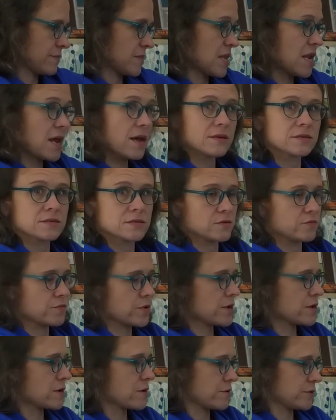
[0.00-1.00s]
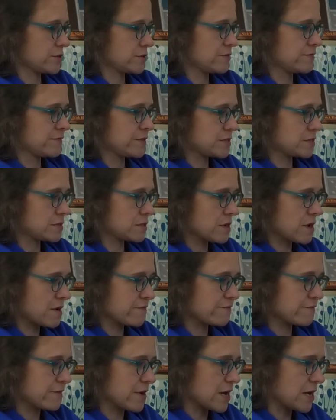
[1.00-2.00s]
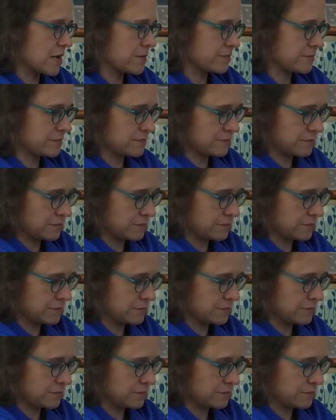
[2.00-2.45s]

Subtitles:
Next, we're going to visit a farm.